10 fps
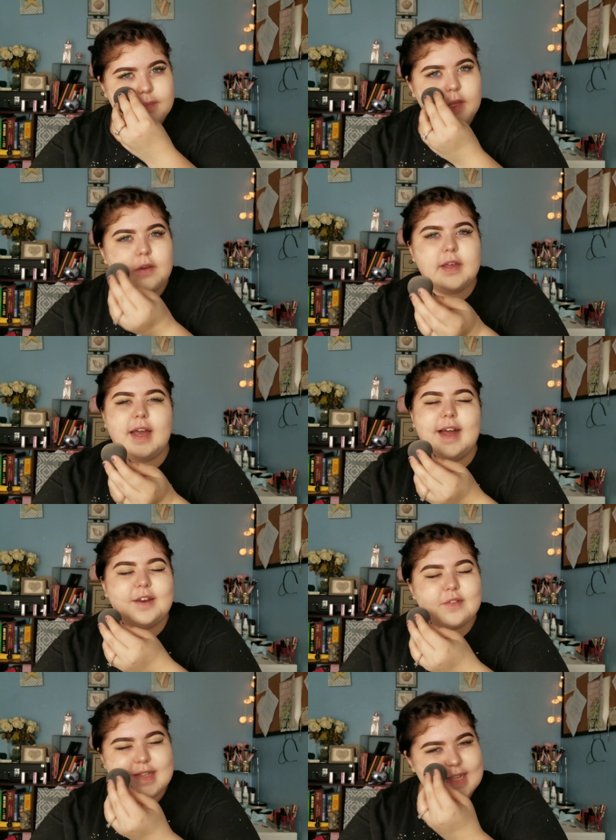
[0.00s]
oh yeah, I
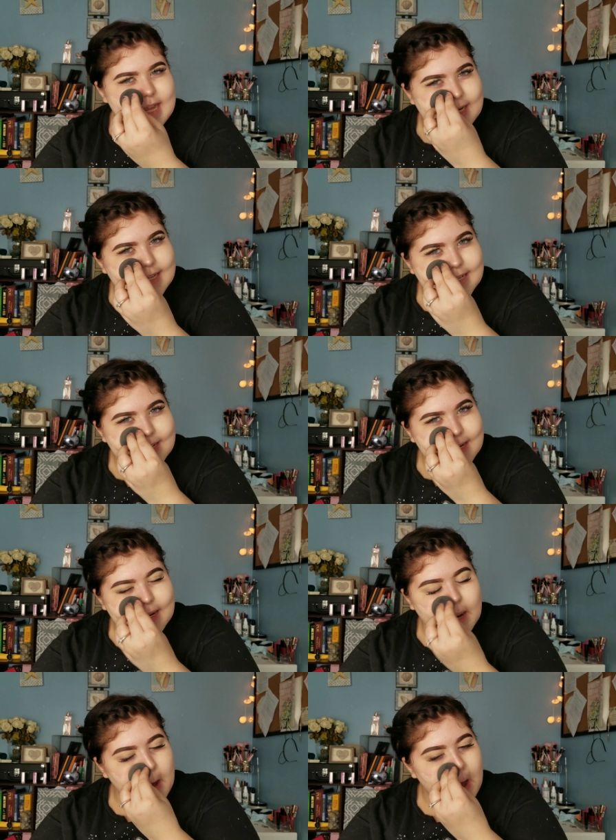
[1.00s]
don't set it,
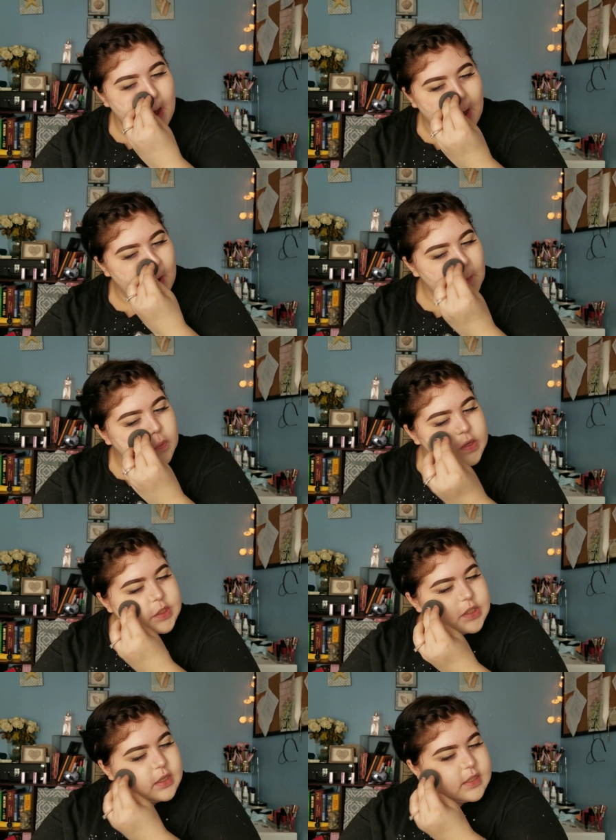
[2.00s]

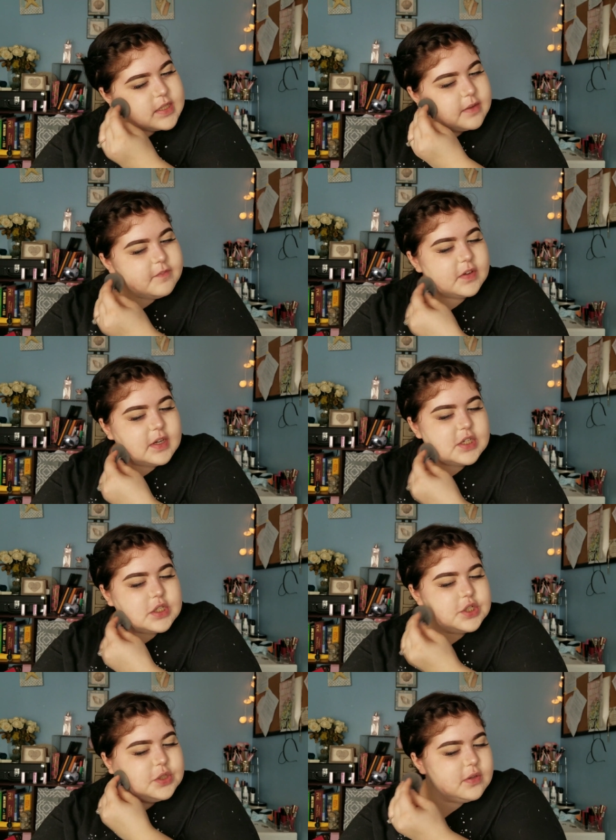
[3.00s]
which some
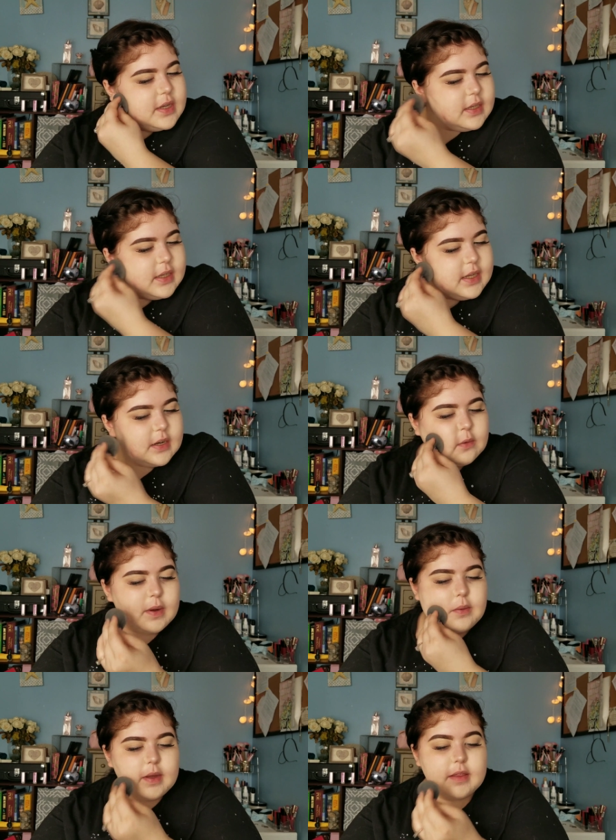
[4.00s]
foundations you can get
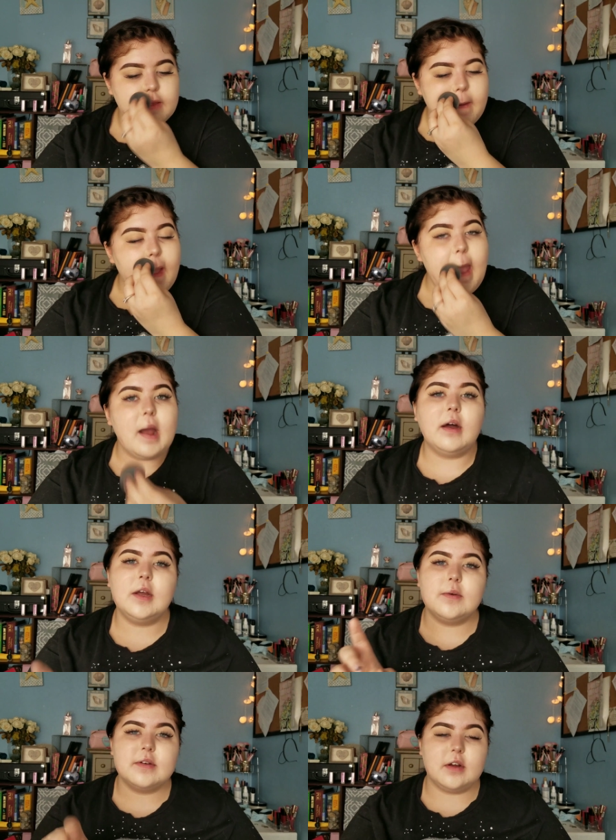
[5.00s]
away with. And like
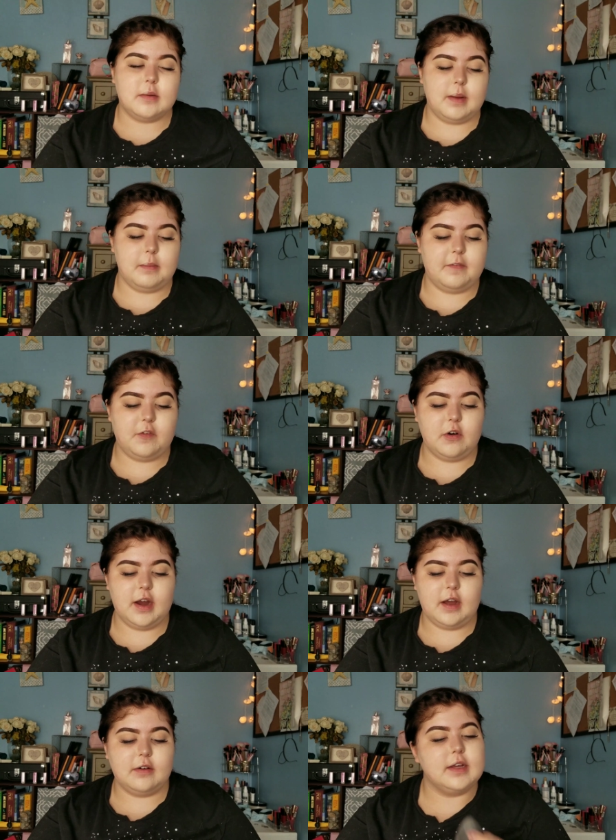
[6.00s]
we were talking about before,
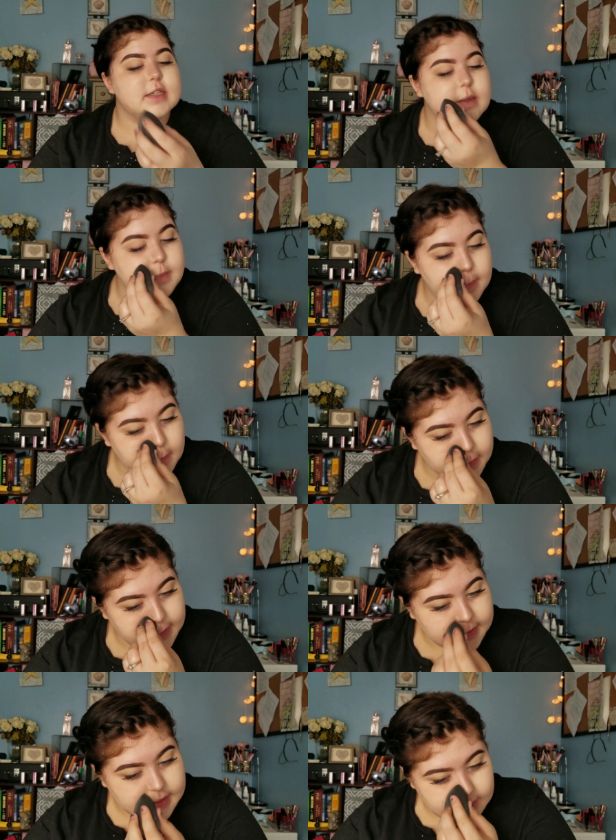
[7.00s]
how like some people
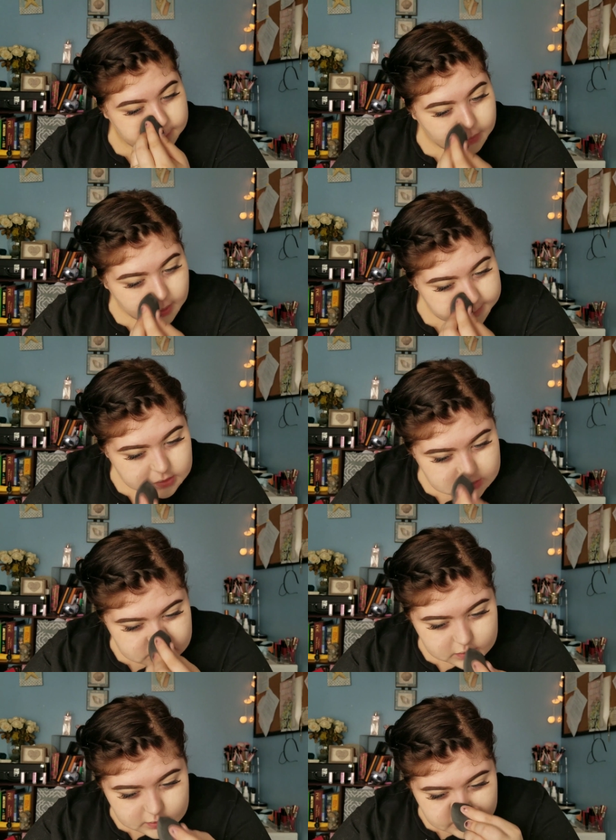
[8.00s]
think that primers
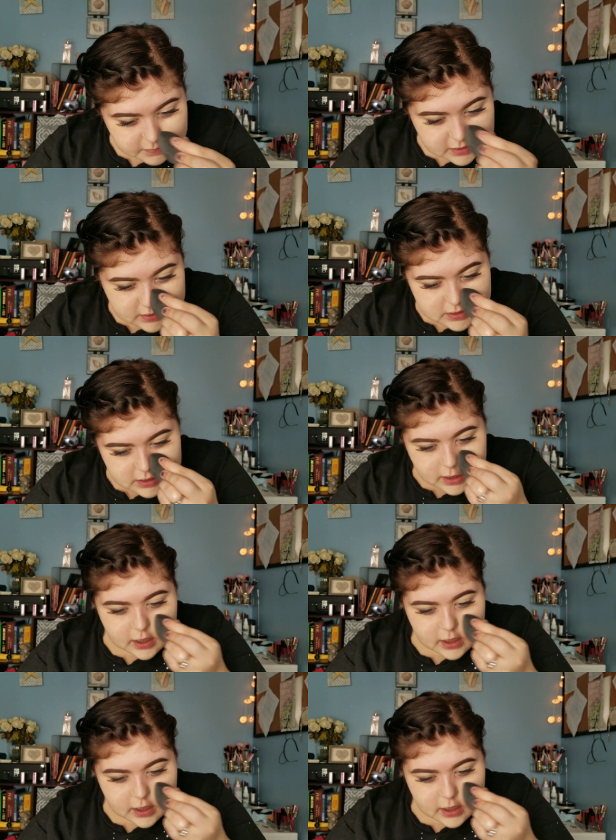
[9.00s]
are gimmicks.